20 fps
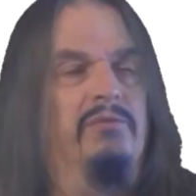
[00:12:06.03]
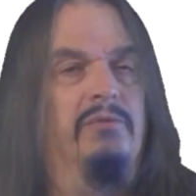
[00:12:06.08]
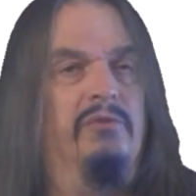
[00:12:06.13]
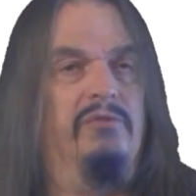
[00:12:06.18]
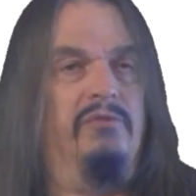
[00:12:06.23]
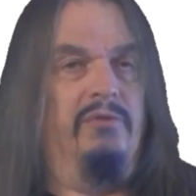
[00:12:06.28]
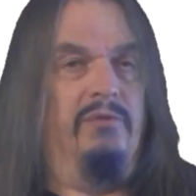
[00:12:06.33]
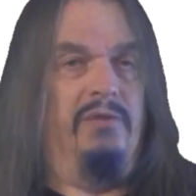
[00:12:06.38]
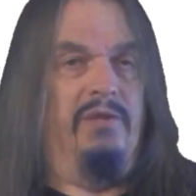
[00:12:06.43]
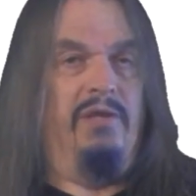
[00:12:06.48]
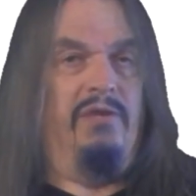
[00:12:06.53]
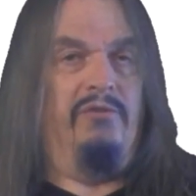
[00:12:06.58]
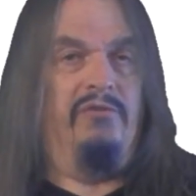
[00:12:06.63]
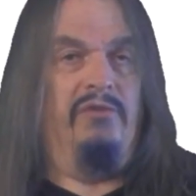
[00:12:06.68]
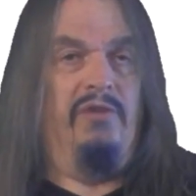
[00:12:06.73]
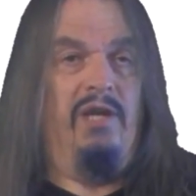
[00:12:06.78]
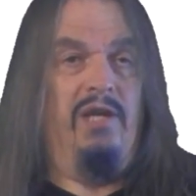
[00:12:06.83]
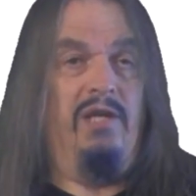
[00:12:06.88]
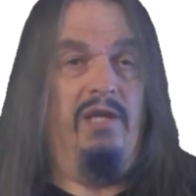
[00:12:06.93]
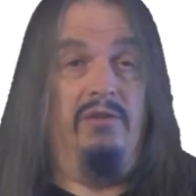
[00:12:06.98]
or so they
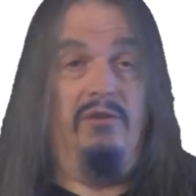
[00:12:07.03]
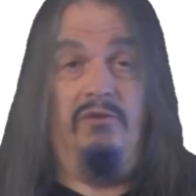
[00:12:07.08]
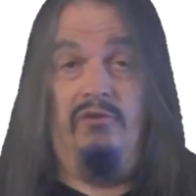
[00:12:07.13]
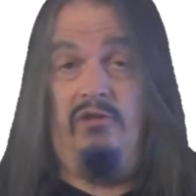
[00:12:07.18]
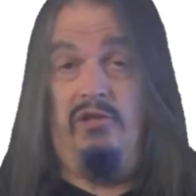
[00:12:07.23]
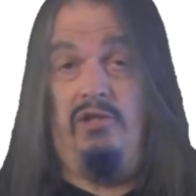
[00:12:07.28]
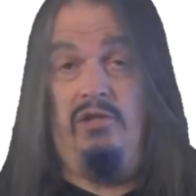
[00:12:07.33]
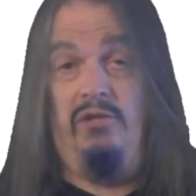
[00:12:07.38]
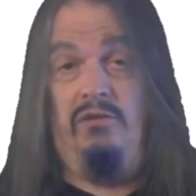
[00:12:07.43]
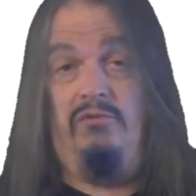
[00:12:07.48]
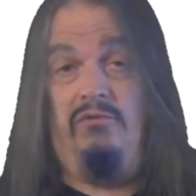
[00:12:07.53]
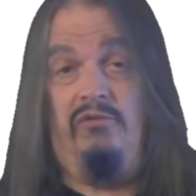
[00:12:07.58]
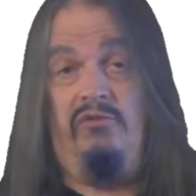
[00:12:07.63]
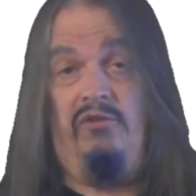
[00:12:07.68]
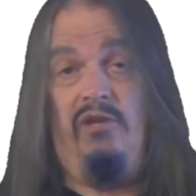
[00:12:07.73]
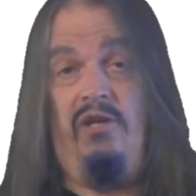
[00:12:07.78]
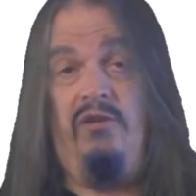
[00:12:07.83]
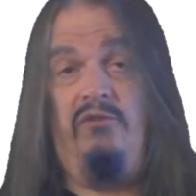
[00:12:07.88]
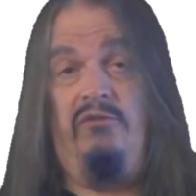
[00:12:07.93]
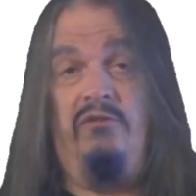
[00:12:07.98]
say, and there's a huge
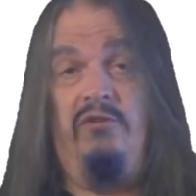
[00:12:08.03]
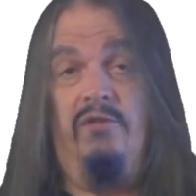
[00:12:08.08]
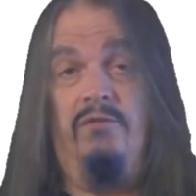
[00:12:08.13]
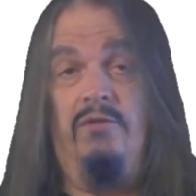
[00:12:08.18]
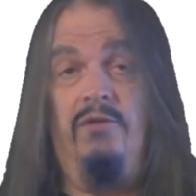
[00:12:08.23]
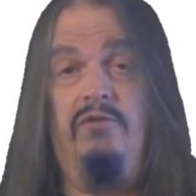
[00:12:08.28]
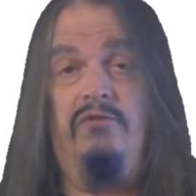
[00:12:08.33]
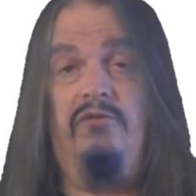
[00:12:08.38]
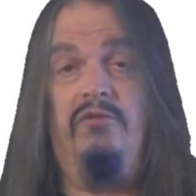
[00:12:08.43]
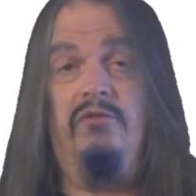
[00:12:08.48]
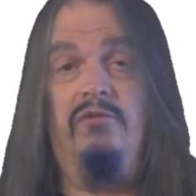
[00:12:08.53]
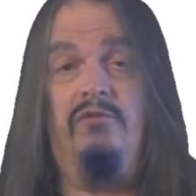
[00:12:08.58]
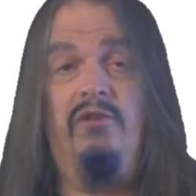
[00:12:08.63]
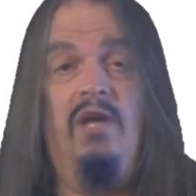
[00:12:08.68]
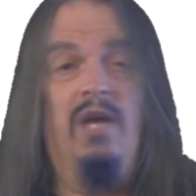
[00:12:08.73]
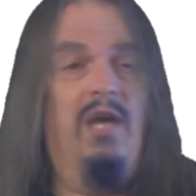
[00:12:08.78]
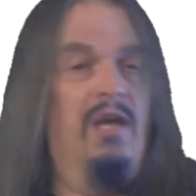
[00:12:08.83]
size difference, so